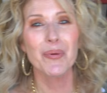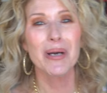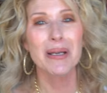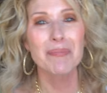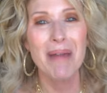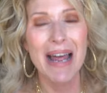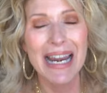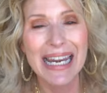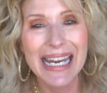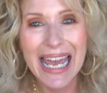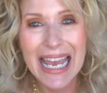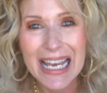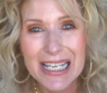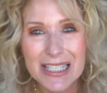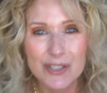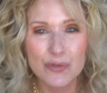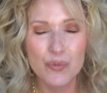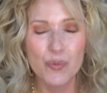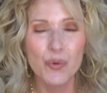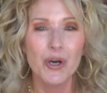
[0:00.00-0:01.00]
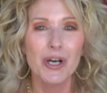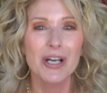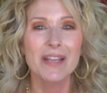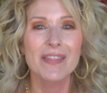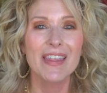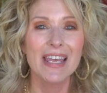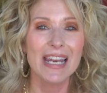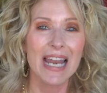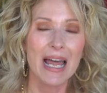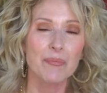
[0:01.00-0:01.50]
one, my last one
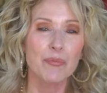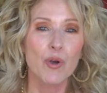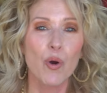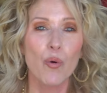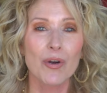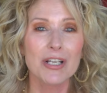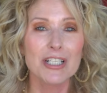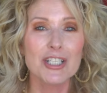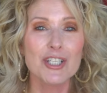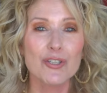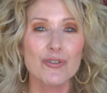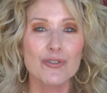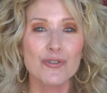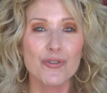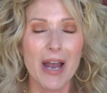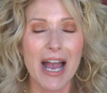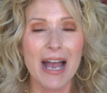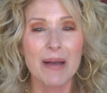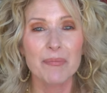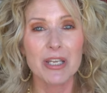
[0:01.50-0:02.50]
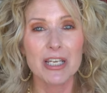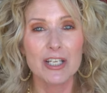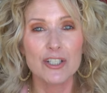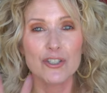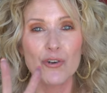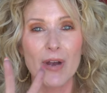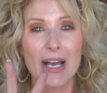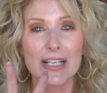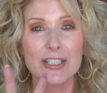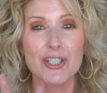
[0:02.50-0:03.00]
that I'm going to try. I'm going to
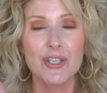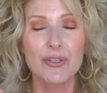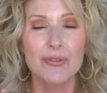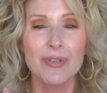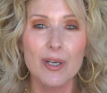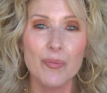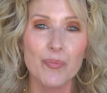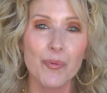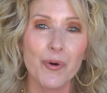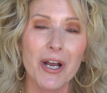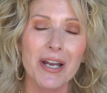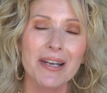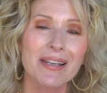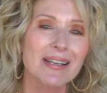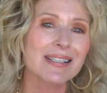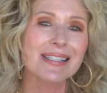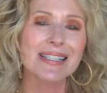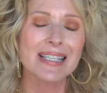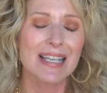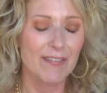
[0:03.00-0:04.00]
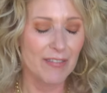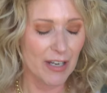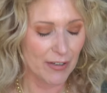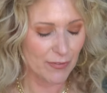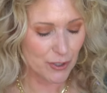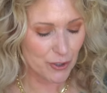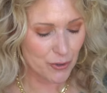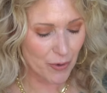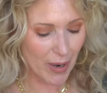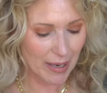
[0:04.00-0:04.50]
try two new products that I've
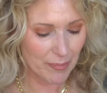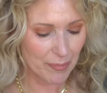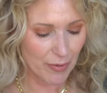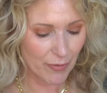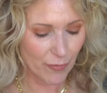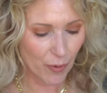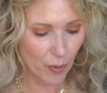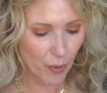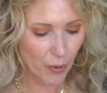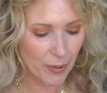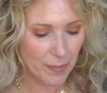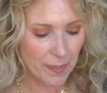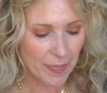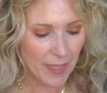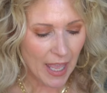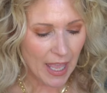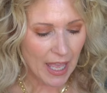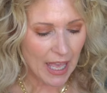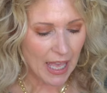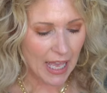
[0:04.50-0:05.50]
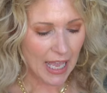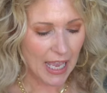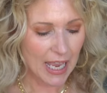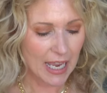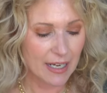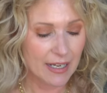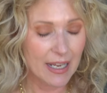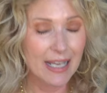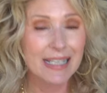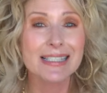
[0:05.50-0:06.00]
never tried before
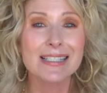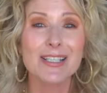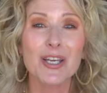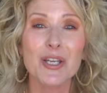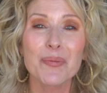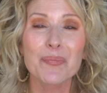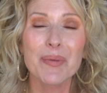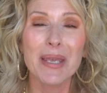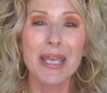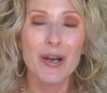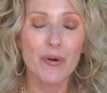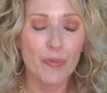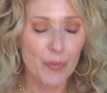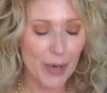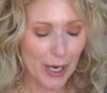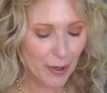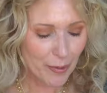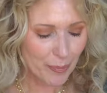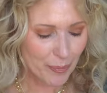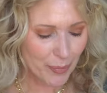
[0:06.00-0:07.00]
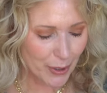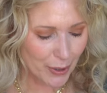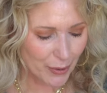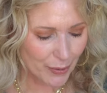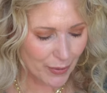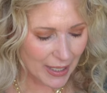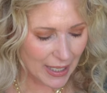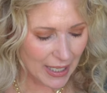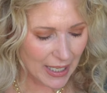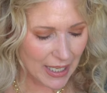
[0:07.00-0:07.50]
and it's going to be a rare
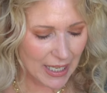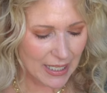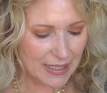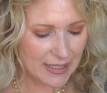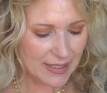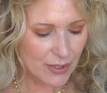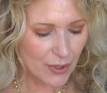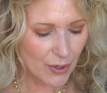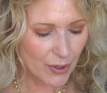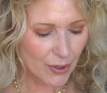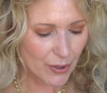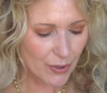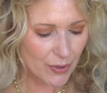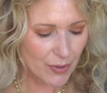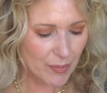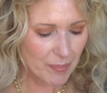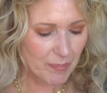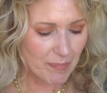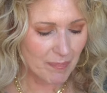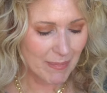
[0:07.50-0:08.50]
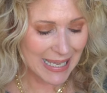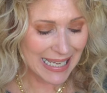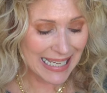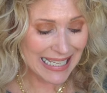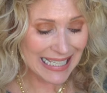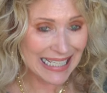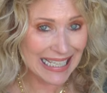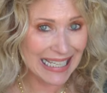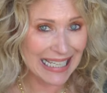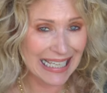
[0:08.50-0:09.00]
beauty. It's her
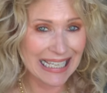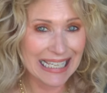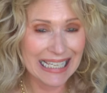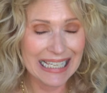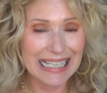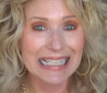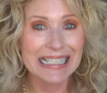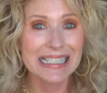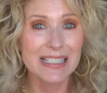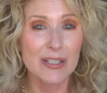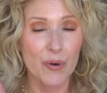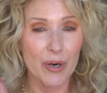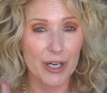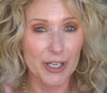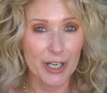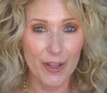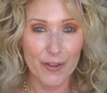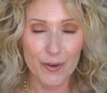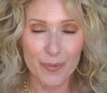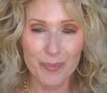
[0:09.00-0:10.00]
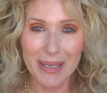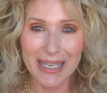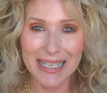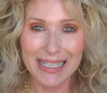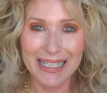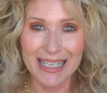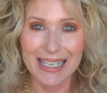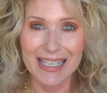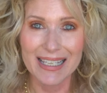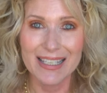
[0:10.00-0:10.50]
mini, so another
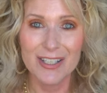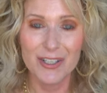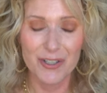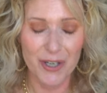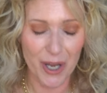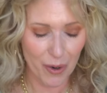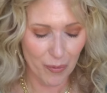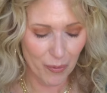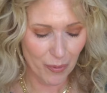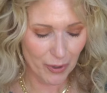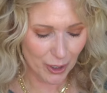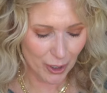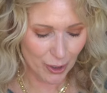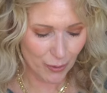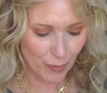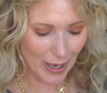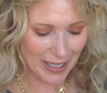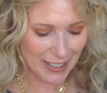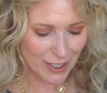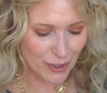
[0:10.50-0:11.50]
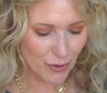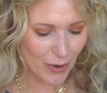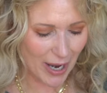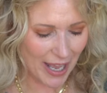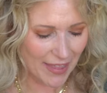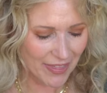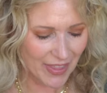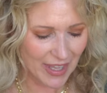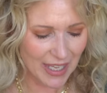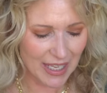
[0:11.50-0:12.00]
mini, you know, good way to
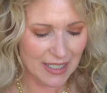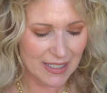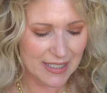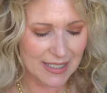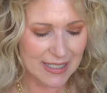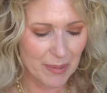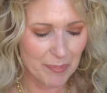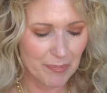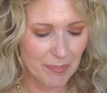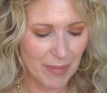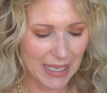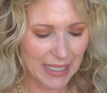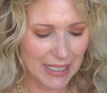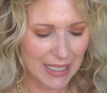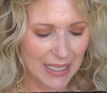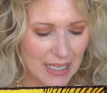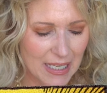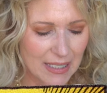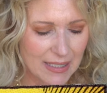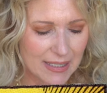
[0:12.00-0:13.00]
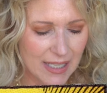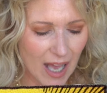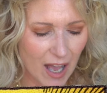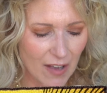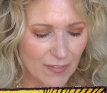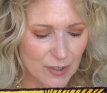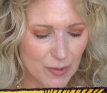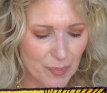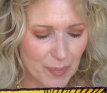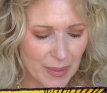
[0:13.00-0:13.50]
try things, the mini
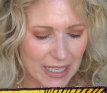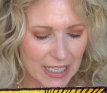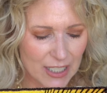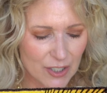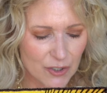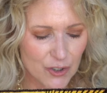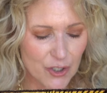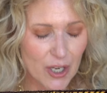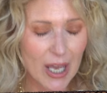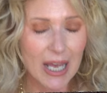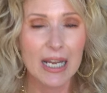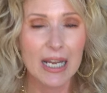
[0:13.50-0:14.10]
soft pinch